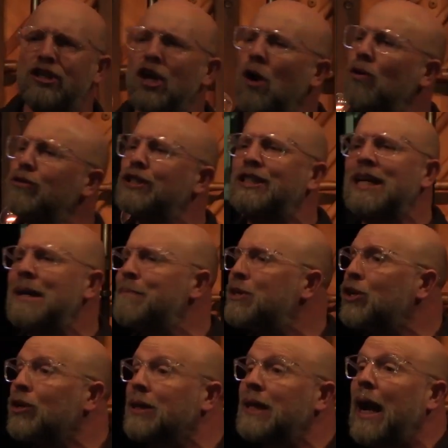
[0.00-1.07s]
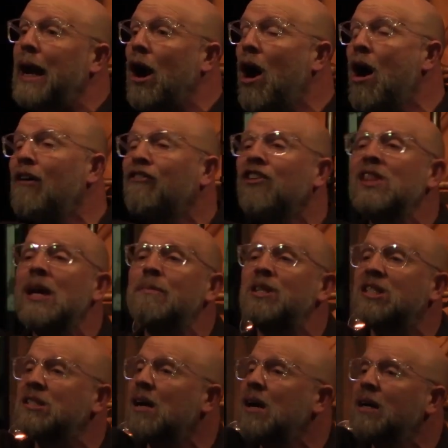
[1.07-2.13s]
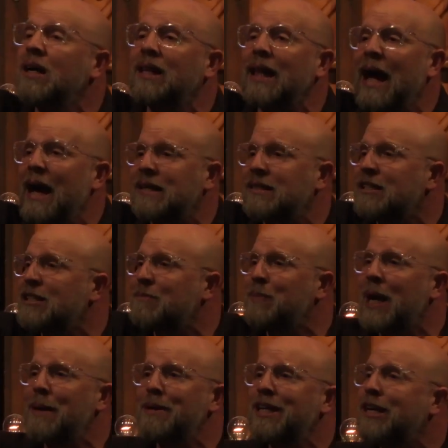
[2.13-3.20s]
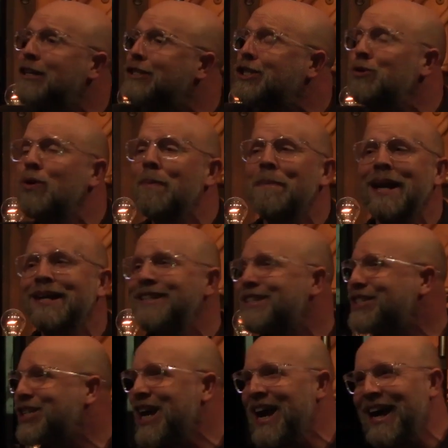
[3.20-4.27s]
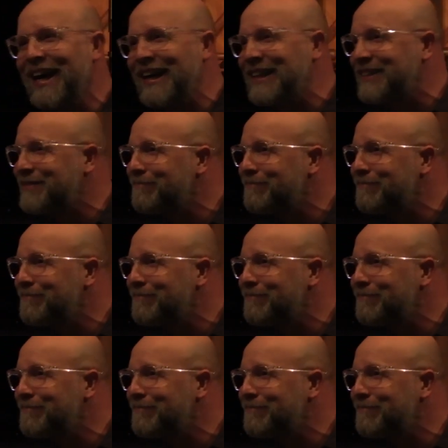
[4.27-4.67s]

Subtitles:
don't dim your light. Offer them sunglasses, baby, because you were made to shine.